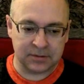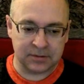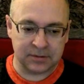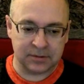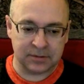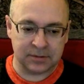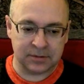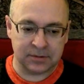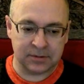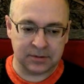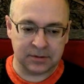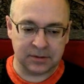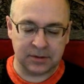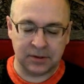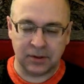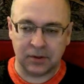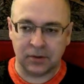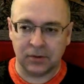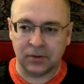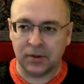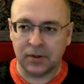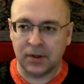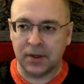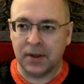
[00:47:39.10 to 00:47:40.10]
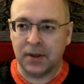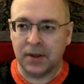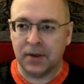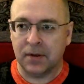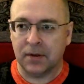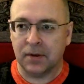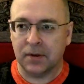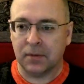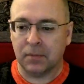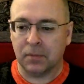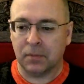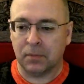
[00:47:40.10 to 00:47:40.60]
You know,
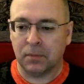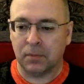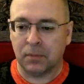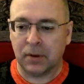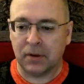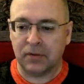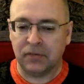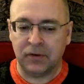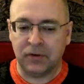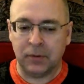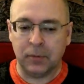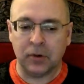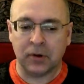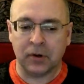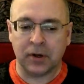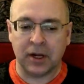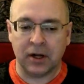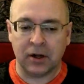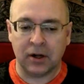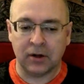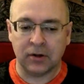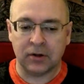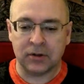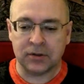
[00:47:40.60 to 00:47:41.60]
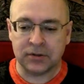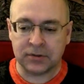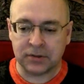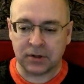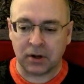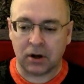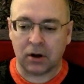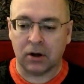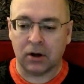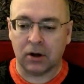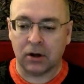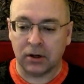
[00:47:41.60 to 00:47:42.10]
my female characters are
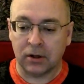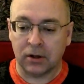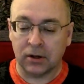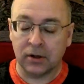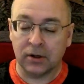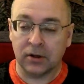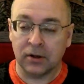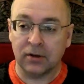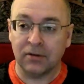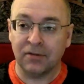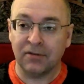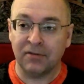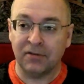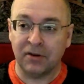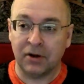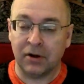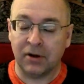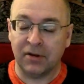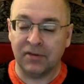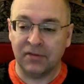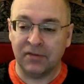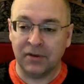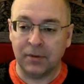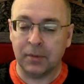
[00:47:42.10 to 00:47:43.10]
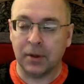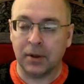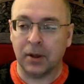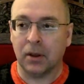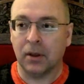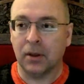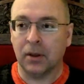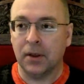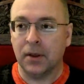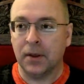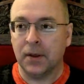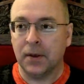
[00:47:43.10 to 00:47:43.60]
very female,
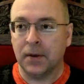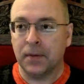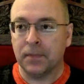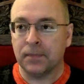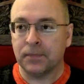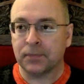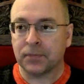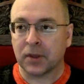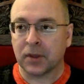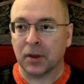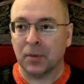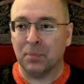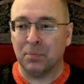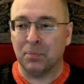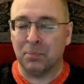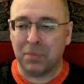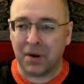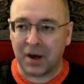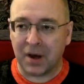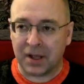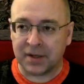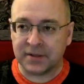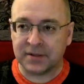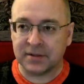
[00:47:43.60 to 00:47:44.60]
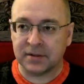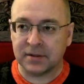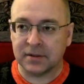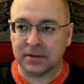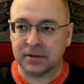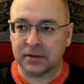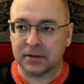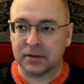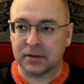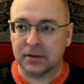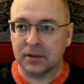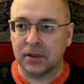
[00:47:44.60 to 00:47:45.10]
but
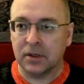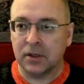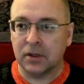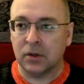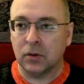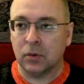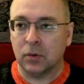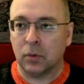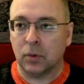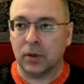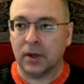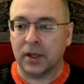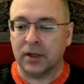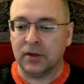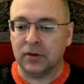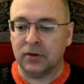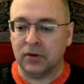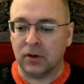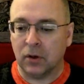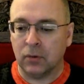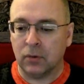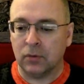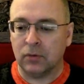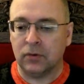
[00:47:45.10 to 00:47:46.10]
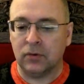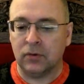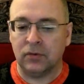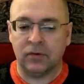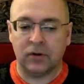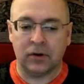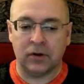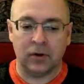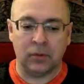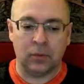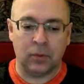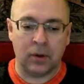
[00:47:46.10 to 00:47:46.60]
what I don't do very
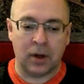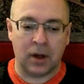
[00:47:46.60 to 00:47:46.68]
well